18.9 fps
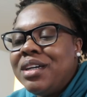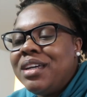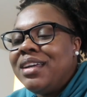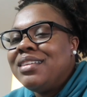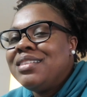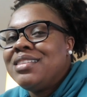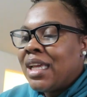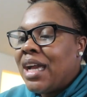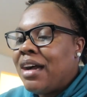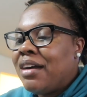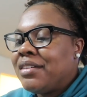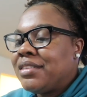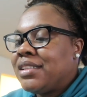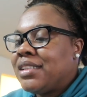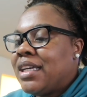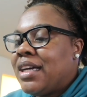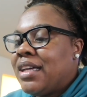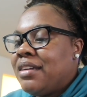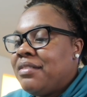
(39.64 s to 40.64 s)
but
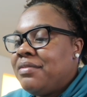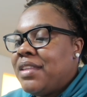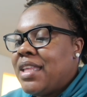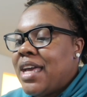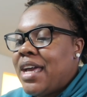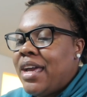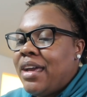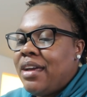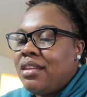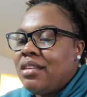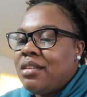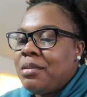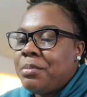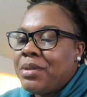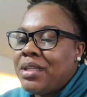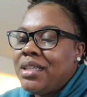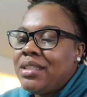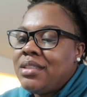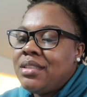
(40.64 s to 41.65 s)
outside of that the
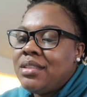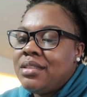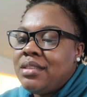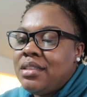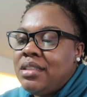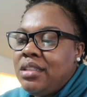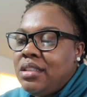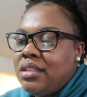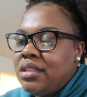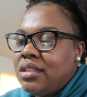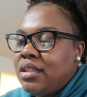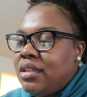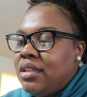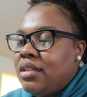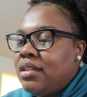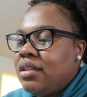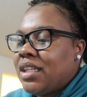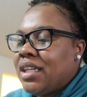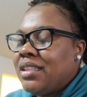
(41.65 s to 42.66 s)
place is
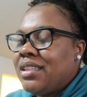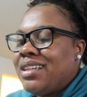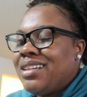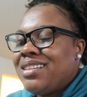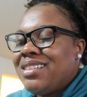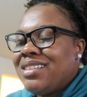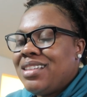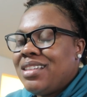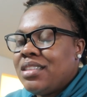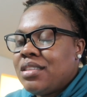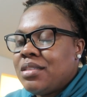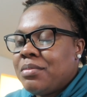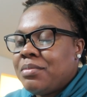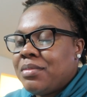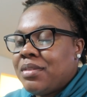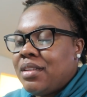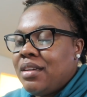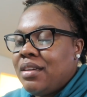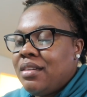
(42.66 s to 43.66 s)
decent there there's
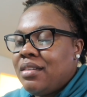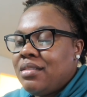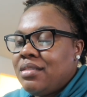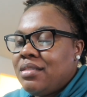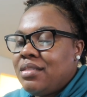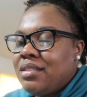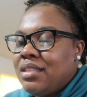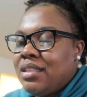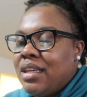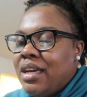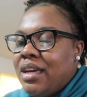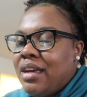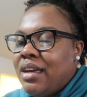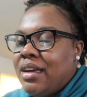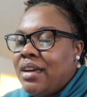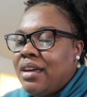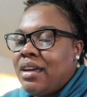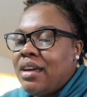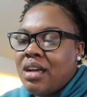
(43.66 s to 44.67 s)
some things
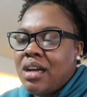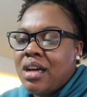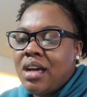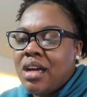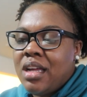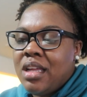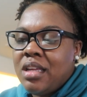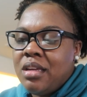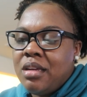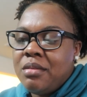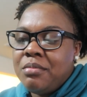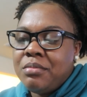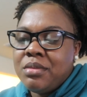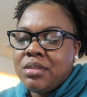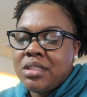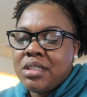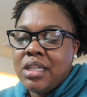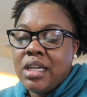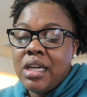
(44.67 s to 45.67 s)
that i
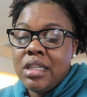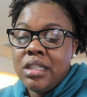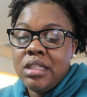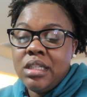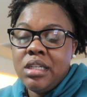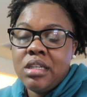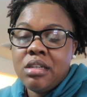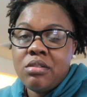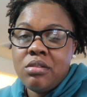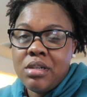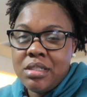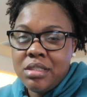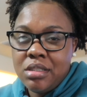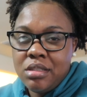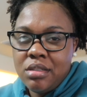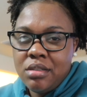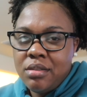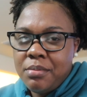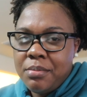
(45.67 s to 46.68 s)
am slightly in
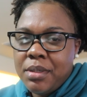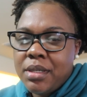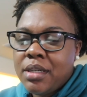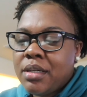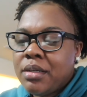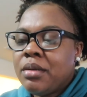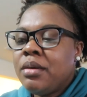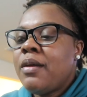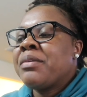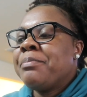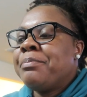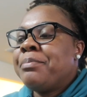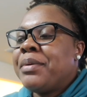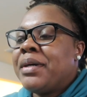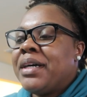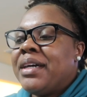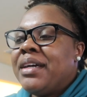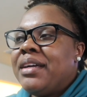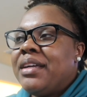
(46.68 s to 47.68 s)
question about
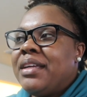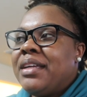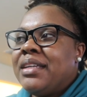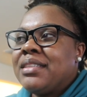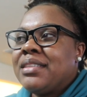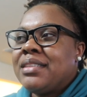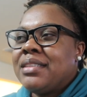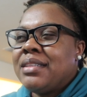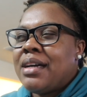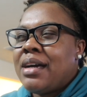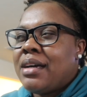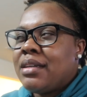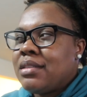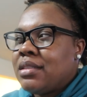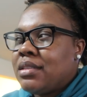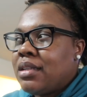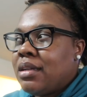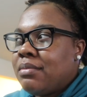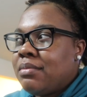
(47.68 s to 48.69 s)
but it's
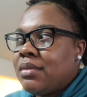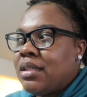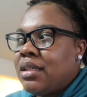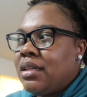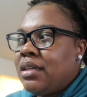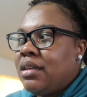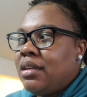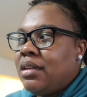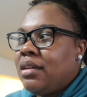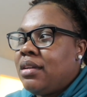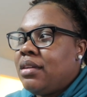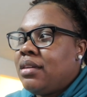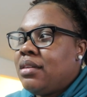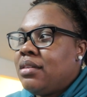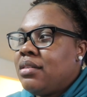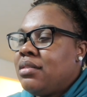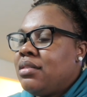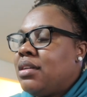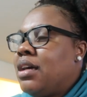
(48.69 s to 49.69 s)
not
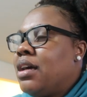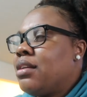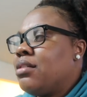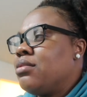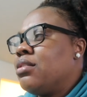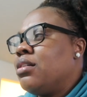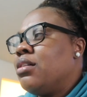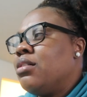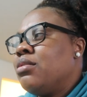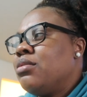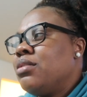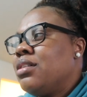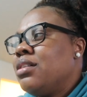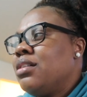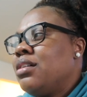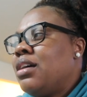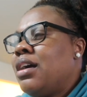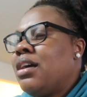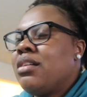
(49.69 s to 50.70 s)
something i don't know
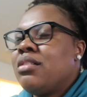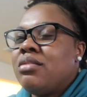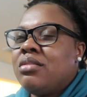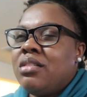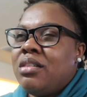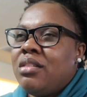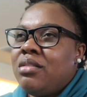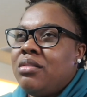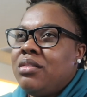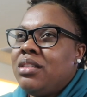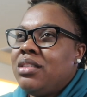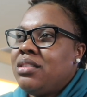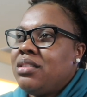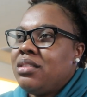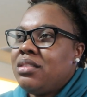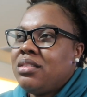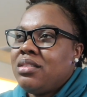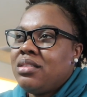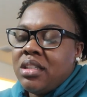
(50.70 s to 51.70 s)
i don't know it's
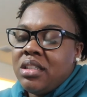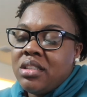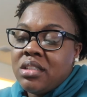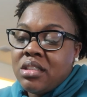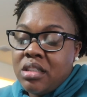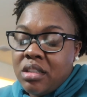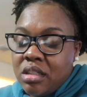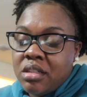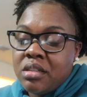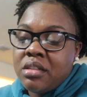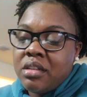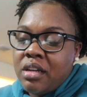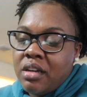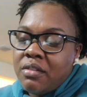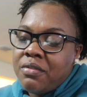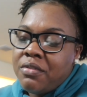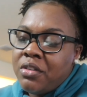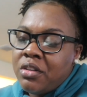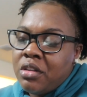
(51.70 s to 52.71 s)
just it's good
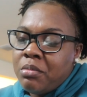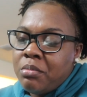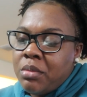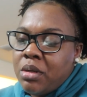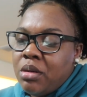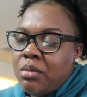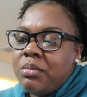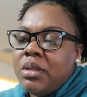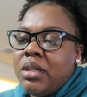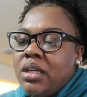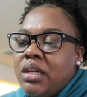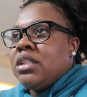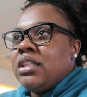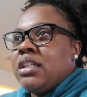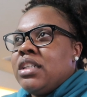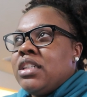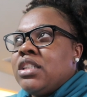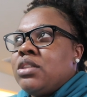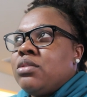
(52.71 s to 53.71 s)
enough for the moment
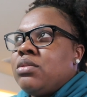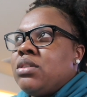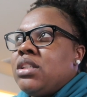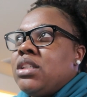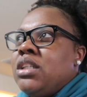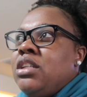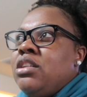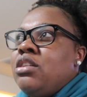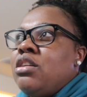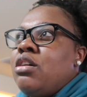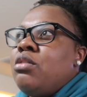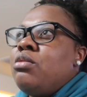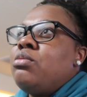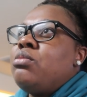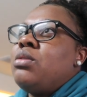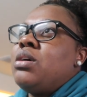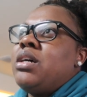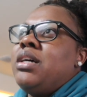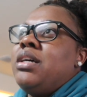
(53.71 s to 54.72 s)
there's really no
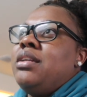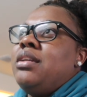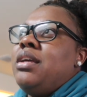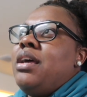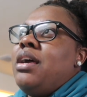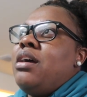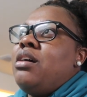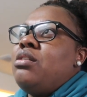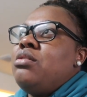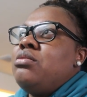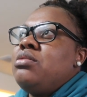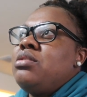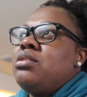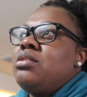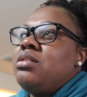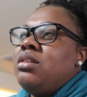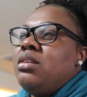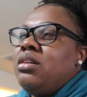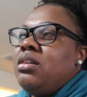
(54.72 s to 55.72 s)
one
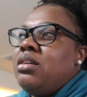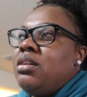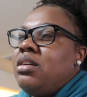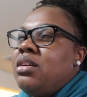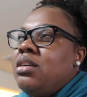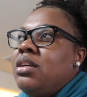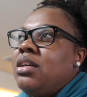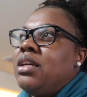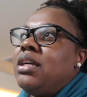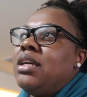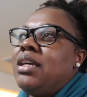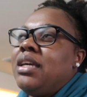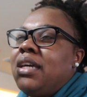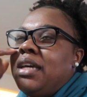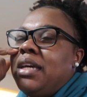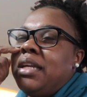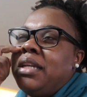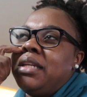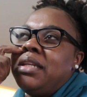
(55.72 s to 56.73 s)
else
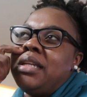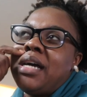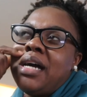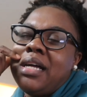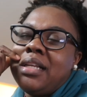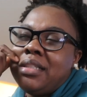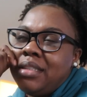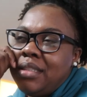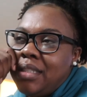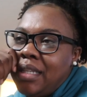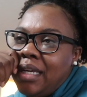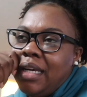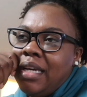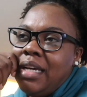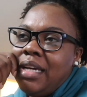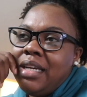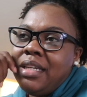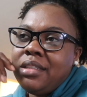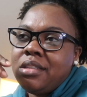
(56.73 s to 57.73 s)
in nala's
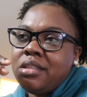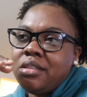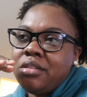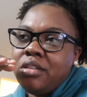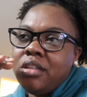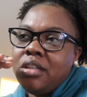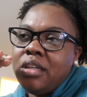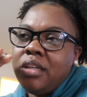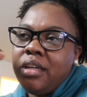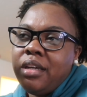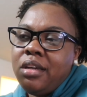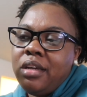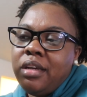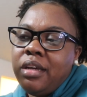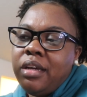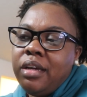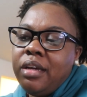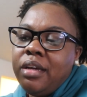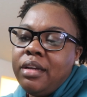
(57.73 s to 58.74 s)
age
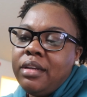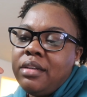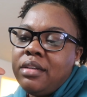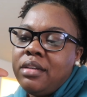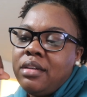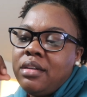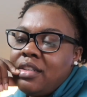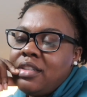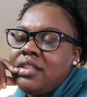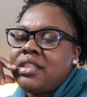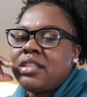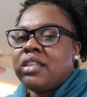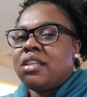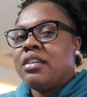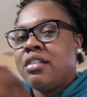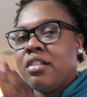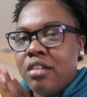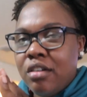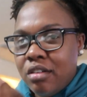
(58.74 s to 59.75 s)
in
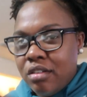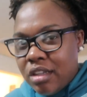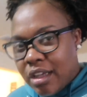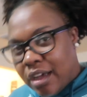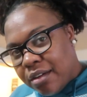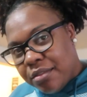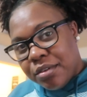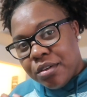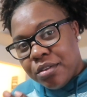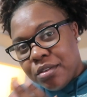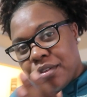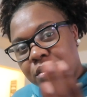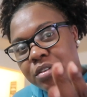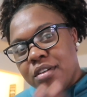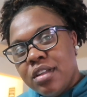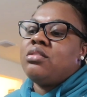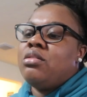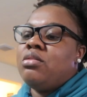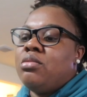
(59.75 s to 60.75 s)
skill
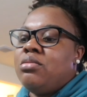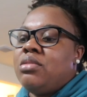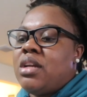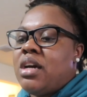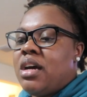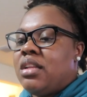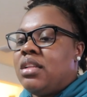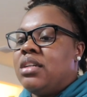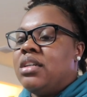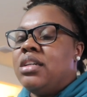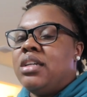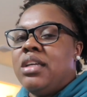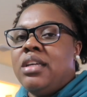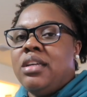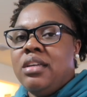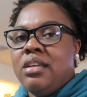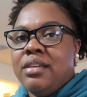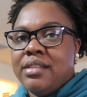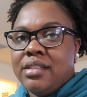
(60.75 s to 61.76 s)
level. So Nala
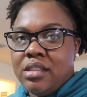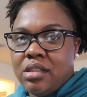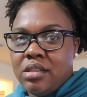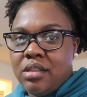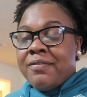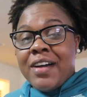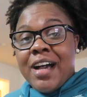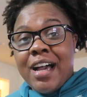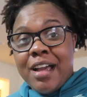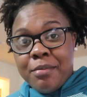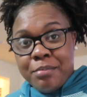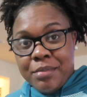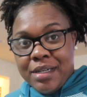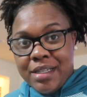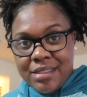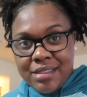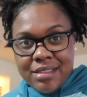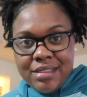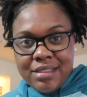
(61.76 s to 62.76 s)
is five
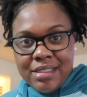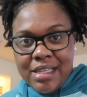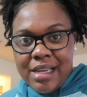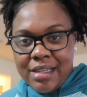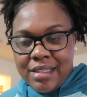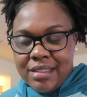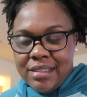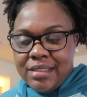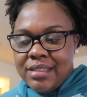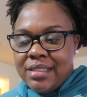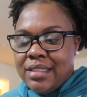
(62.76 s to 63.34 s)
months exactly